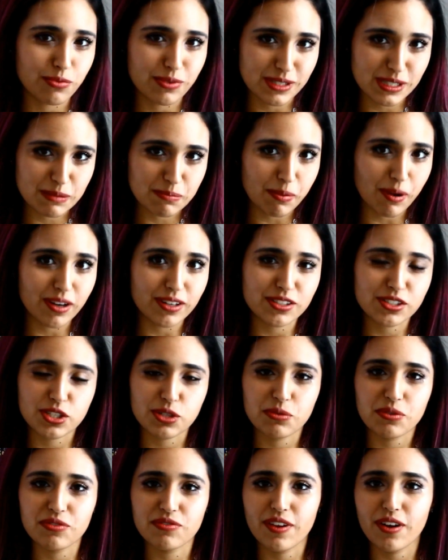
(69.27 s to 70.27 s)

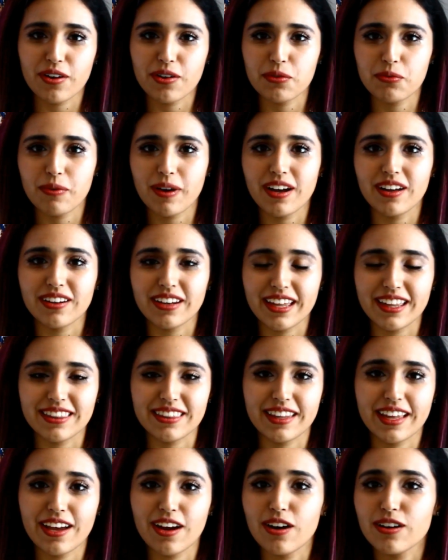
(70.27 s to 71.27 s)
respond to it very well,
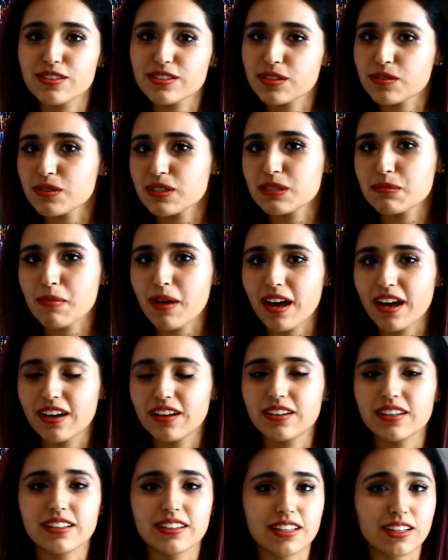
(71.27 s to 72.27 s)
and they also
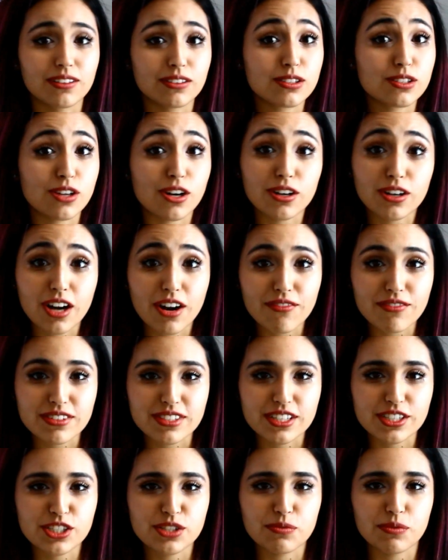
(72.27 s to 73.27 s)
smile and they'll start a
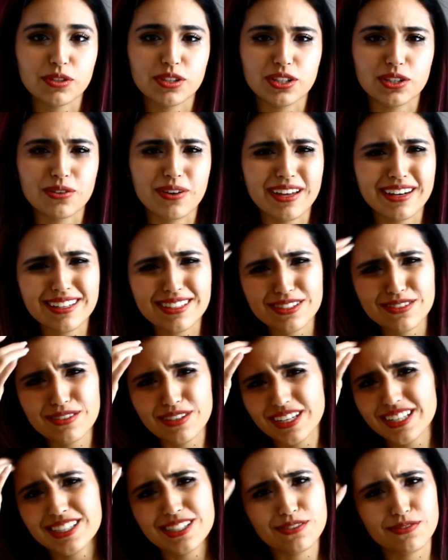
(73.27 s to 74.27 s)
conversation with you, and
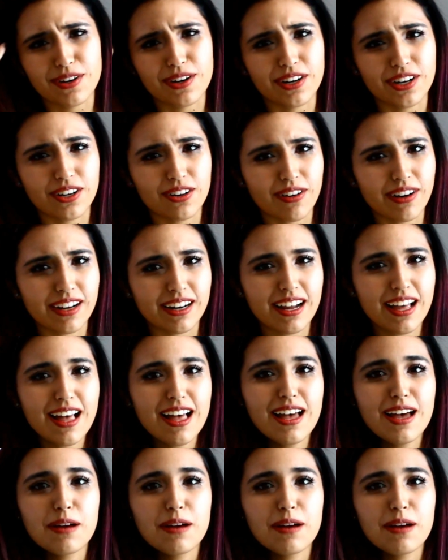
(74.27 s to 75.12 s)
it's very great.